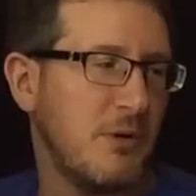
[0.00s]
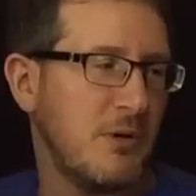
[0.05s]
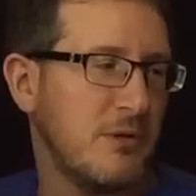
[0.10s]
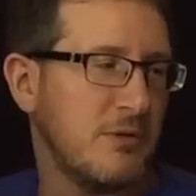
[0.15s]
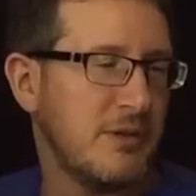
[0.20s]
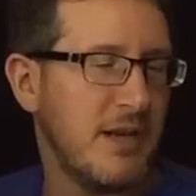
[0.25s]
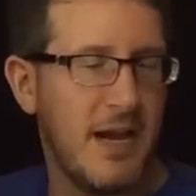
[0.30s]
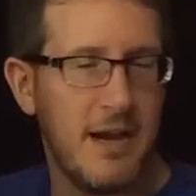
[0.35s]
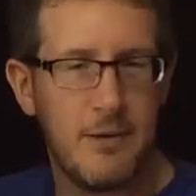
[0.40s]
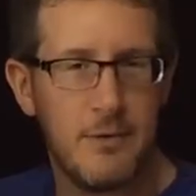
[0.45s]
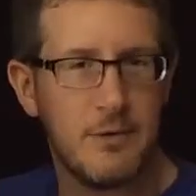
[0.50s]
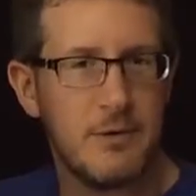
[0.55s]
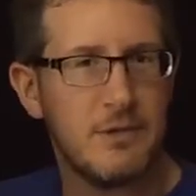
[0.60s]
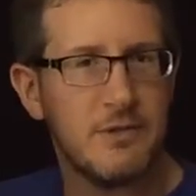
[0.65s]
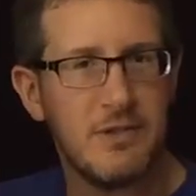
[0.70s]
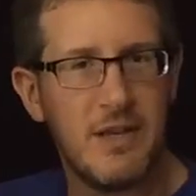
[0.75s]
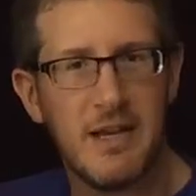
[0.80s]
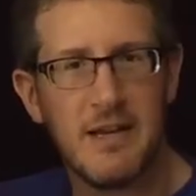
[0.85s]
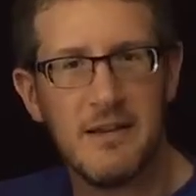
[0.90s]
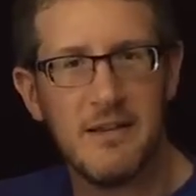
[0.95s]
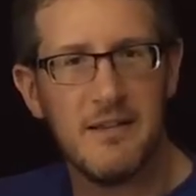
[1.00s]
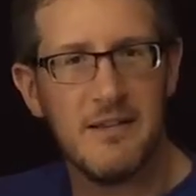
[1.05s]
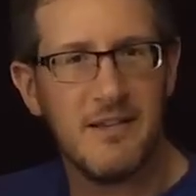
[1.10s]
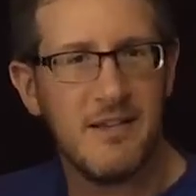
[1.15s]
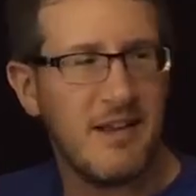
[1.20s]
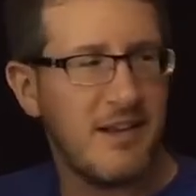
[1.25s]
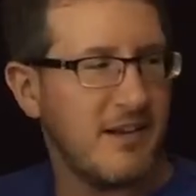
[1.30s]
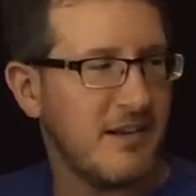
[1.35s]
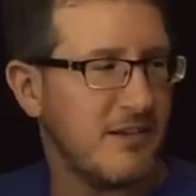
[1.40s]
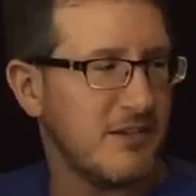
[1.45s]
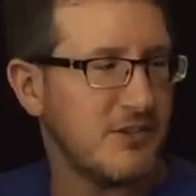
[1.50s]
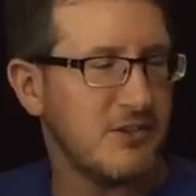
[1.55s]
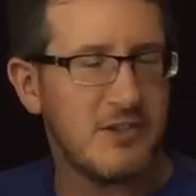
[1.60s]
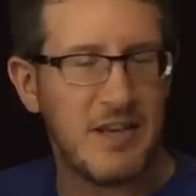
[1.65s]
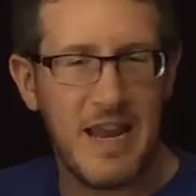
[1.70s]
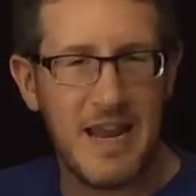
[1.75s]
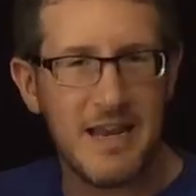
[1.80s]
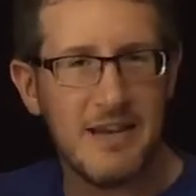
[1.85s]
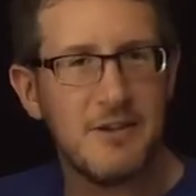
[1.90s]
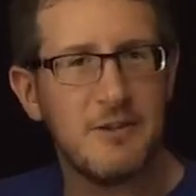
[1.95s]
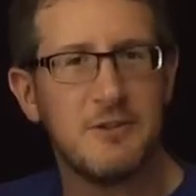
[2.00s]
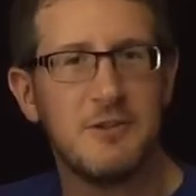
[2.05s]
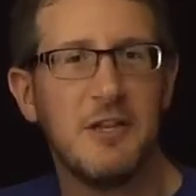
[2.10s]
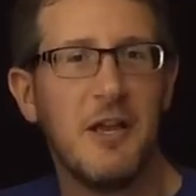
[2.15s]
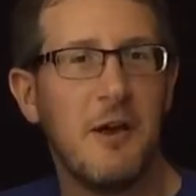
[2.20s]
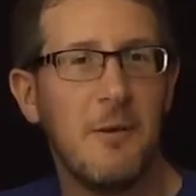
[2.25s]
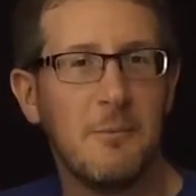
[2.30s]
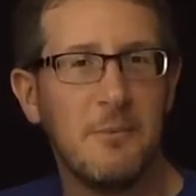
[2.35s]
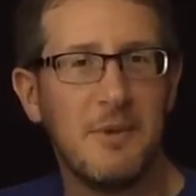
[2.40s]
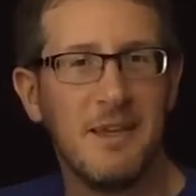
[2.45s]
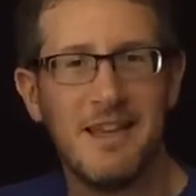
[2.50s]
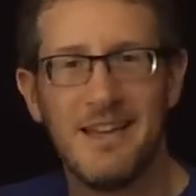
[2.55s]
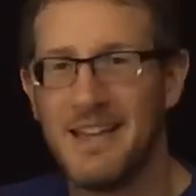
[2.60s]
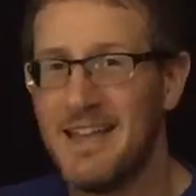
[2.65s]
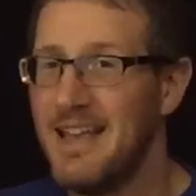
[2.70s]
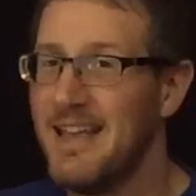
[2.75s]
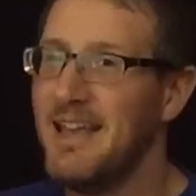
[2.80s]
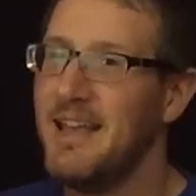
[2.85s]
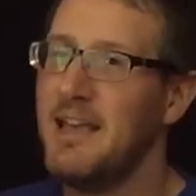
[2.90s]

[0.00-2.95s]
your tower's on a stand or something,